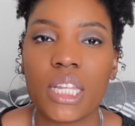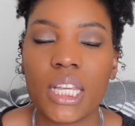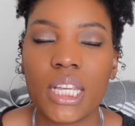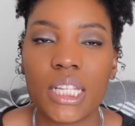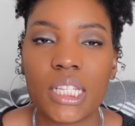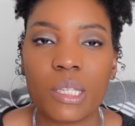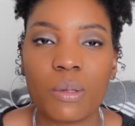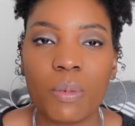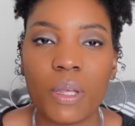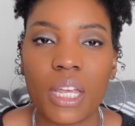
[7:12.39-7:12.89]

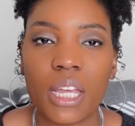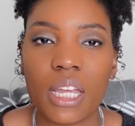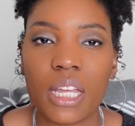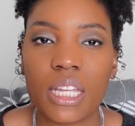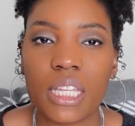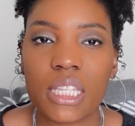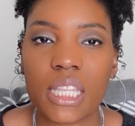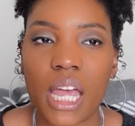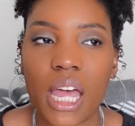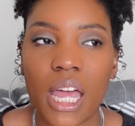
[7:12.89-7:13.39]
is
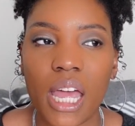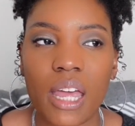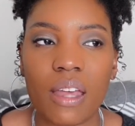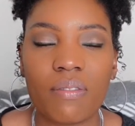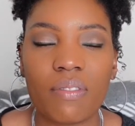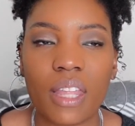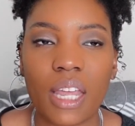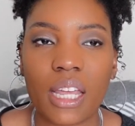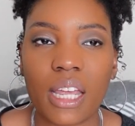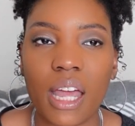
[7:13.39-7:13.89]
because I
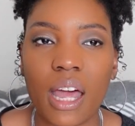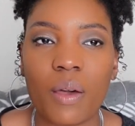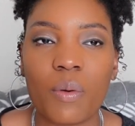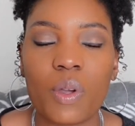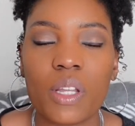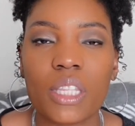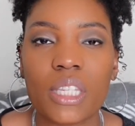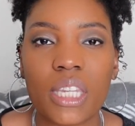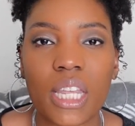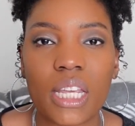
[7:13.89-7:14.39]
have like I
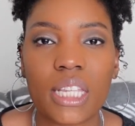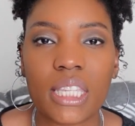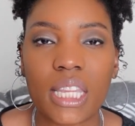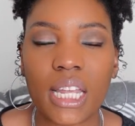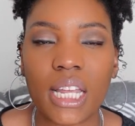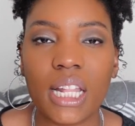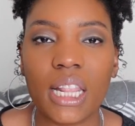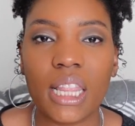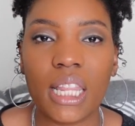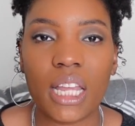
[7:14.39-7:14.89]
wouldn't say it's
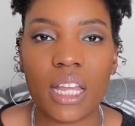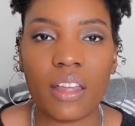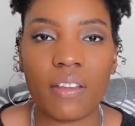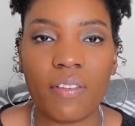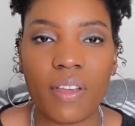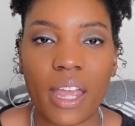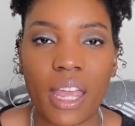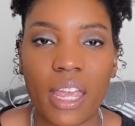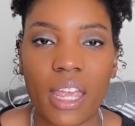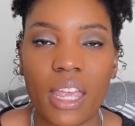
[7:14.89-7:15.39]
like a
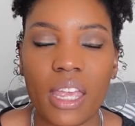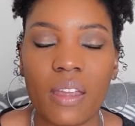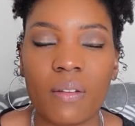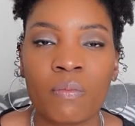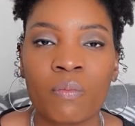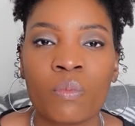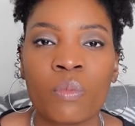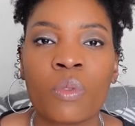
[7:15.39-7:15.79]
love-hate